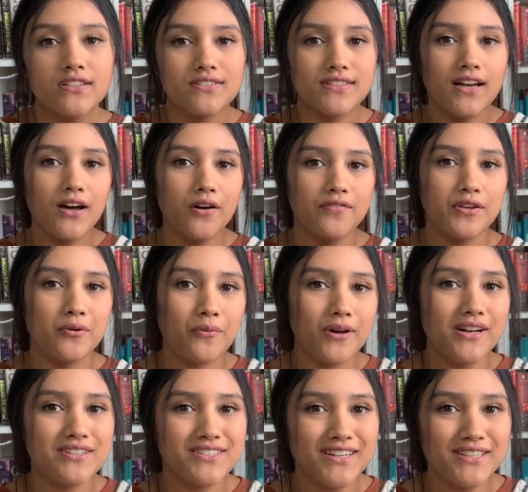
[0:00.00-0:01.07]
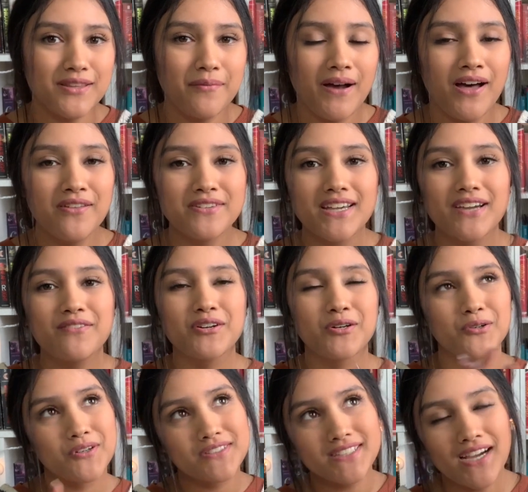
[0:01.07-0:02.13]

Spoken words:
So if you want to check them out, I of course